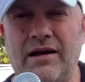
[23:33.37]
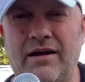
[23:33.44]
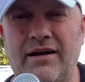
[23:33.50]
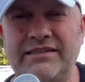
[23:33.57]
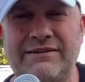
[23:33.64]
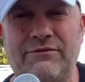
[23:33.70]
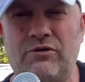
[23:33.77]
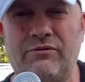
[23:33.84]

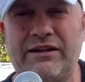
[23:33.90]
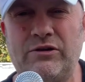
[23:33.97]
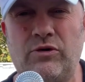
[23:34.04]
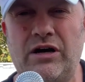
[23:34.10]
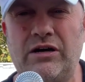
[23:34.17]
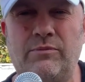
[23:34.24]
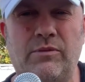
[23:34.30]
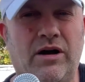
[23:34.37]
hi to everyone around the
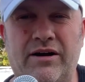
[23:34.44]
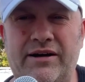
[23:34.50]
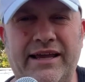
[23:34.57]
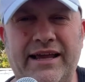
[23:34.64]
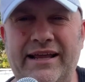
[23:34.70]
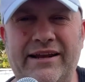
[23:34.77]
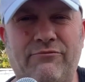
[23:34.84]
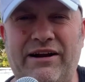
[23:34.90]
world,
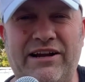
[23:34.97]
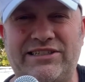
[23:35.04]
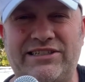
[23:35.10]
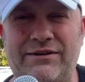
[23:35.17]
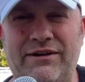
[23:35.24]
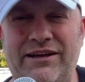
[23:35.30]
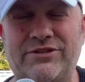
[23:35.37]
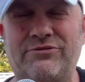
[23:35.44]
Marky and Raj,
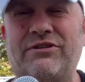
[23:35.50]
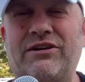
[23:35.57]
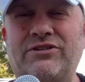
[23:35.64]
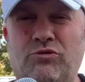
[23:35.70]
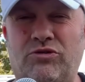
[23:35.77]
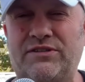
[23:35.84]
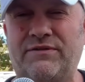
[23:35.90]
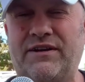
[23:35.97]
anyone else
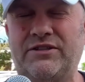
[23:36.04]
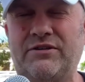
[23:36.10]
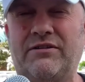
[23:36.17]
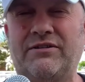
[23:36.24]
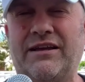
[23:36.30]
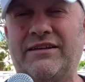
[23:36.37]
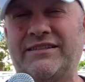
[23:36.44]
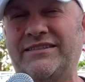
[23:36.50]
who's watching
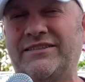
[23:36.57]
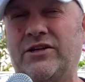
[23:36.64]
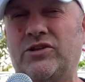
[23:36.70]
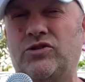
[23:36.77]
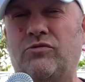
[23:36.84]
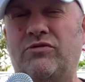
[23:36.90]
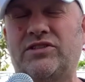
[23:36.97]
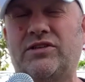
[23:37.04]
videos as
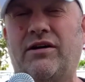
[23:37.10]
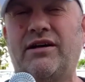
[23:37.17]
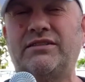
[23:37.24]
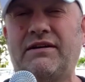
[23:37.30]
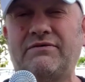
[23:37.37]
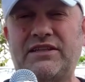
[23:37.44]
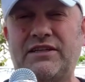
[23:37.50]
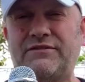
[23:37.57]
always, guys.
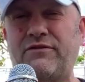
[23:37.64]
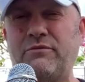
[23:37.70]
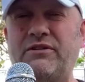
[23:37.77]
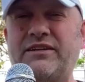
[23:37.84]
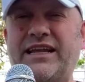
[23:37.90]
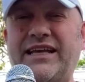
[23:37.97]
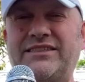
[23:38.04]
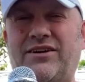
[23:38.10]
Look after us a few
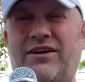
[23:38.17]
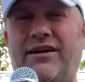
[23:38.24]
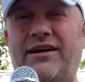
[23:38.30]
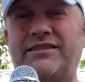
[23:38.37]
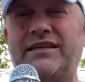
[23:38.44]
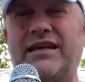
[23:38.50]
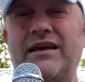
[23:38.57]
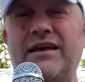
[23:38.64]
more days,
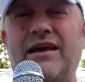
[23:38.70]
guys.